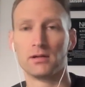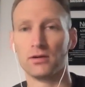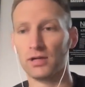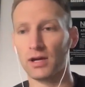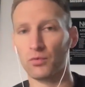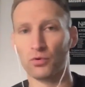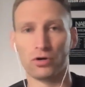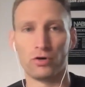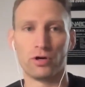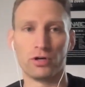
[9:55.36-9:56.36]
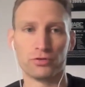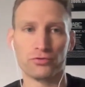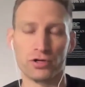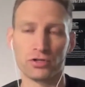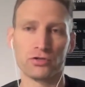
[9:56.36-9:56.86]
Okay, we're going to run a
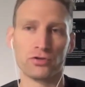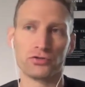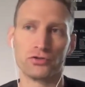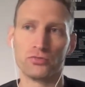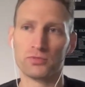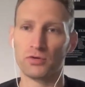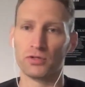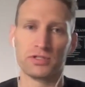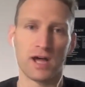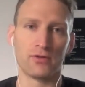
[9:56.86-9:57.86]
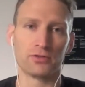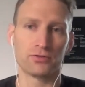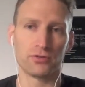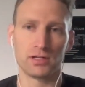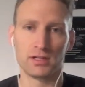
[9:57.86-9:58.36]
traditional zoom, so it's down
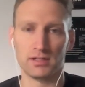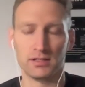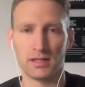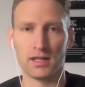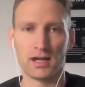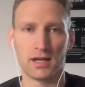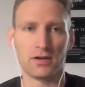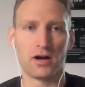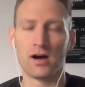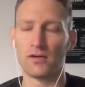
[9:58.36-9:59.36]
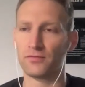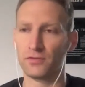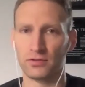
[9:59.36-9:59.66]
screen into the handoff.